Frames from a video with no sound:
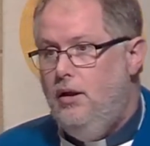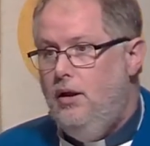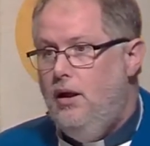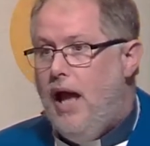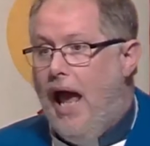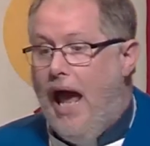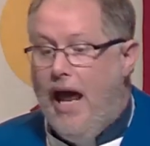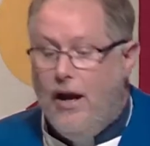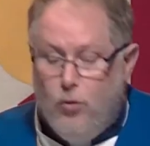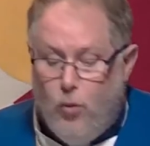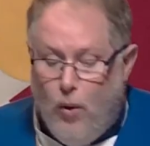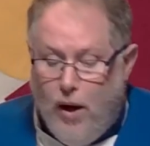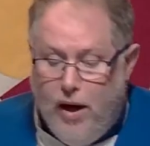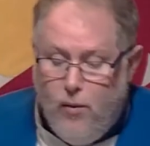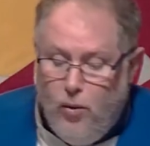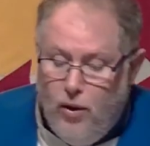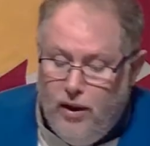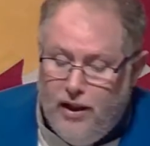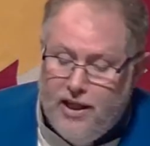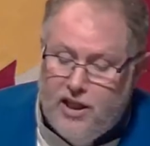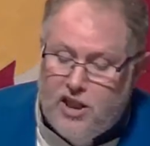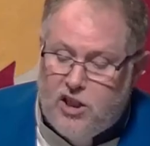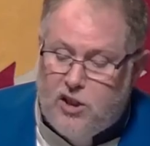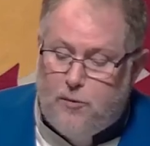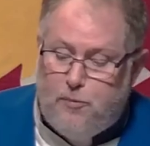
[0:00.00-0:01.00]
And we will
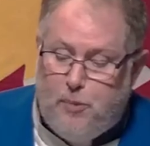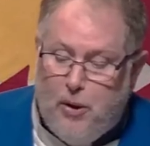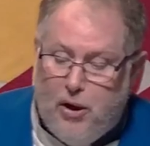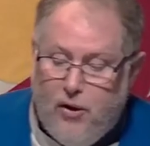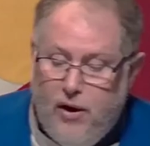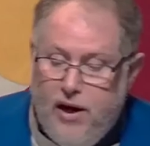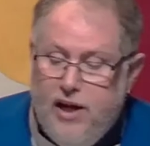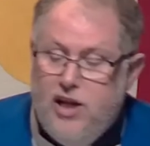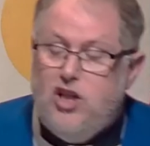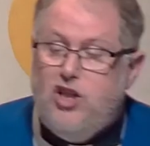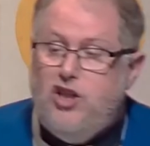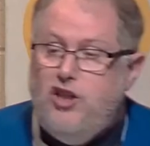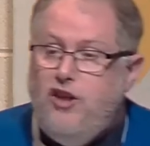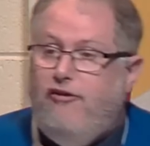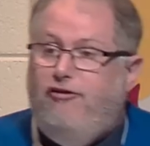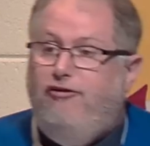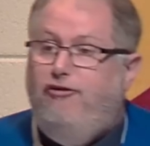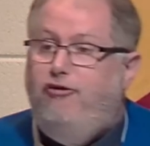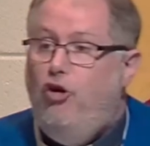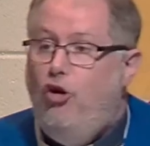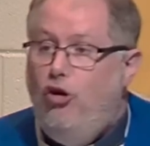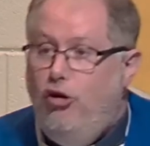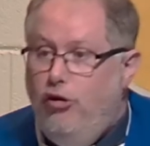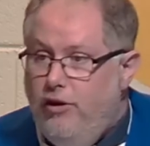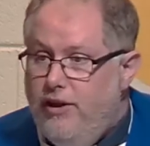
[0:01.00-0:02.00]
experience the
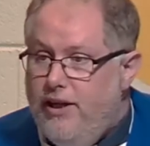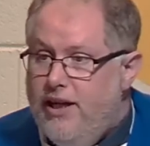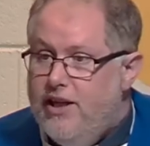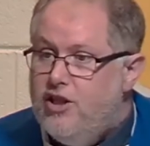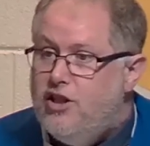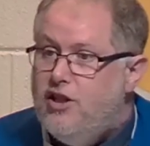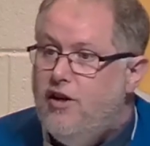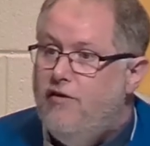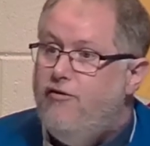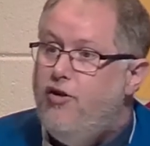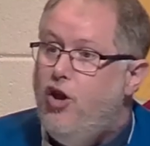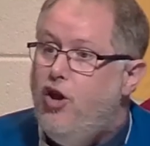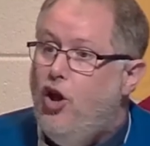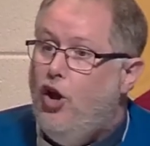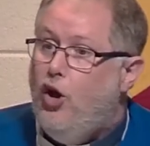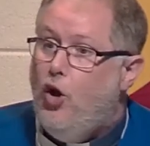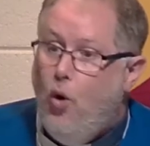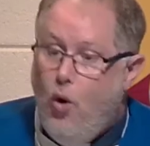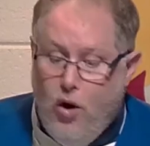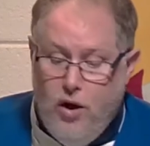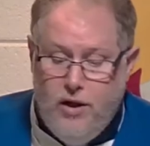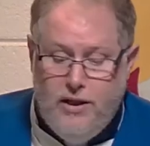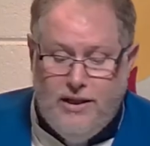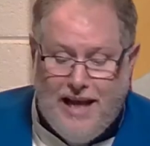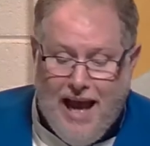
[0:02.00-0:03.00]
fullness of the
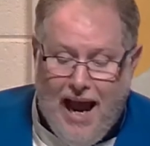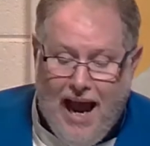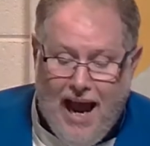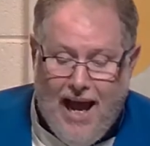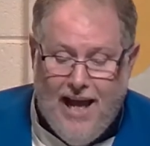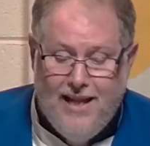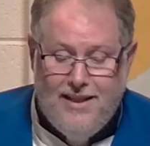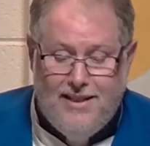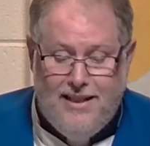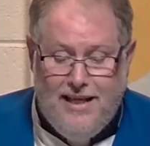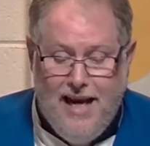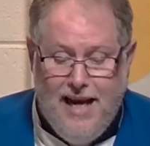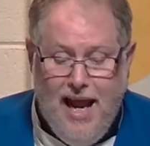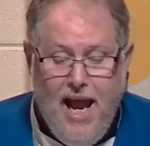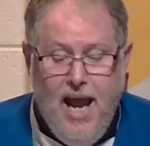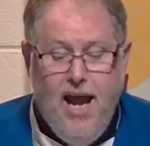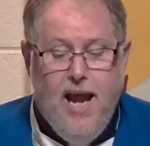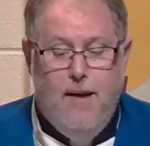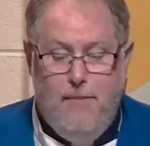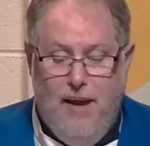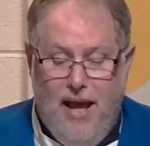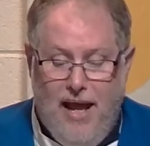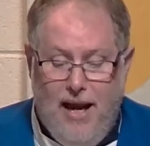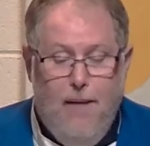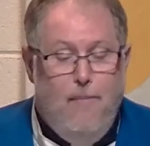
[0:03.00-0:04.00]
Lord God's
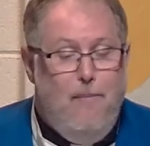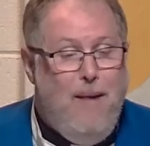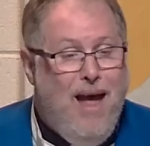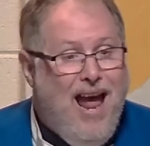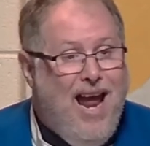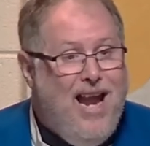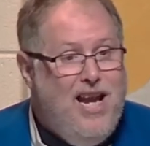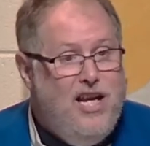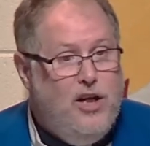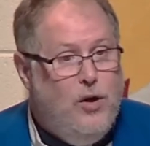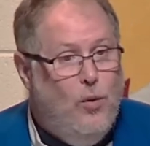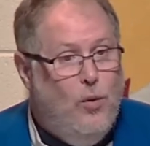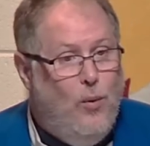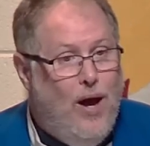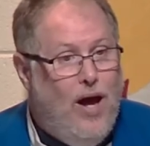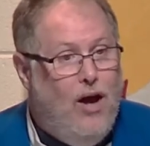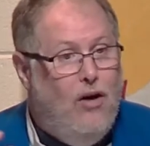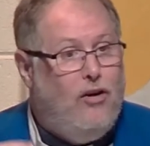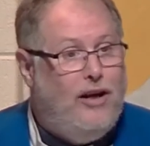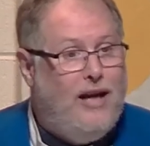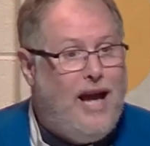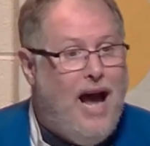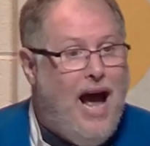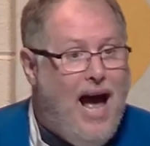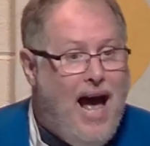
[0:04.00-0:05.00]
name in
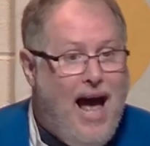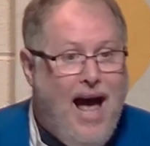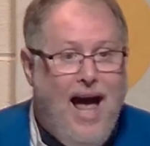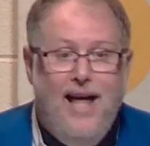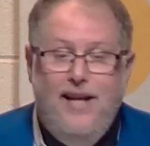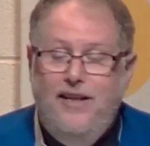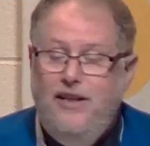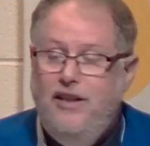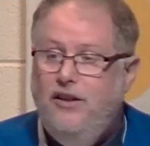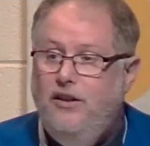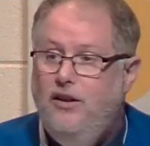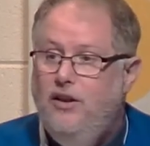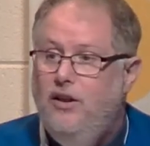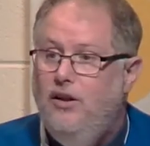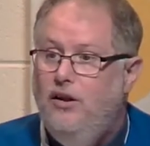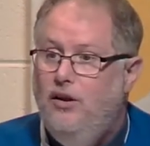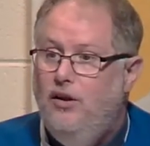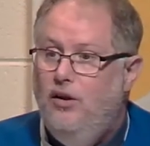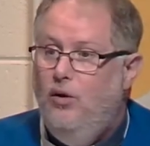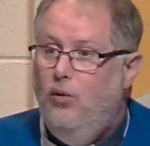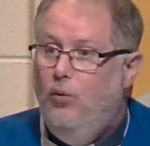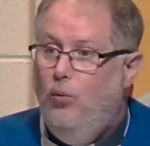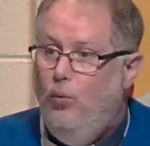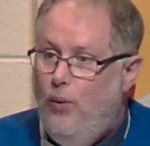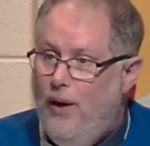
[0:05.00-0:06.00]
Emmanuel, God
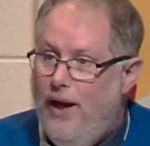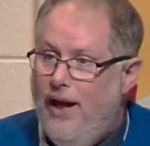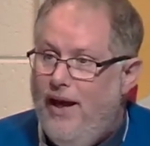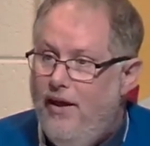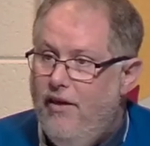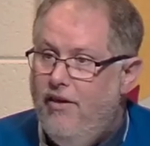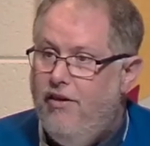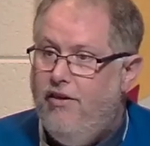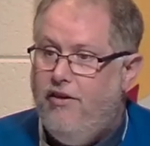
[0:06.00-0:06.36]
with us.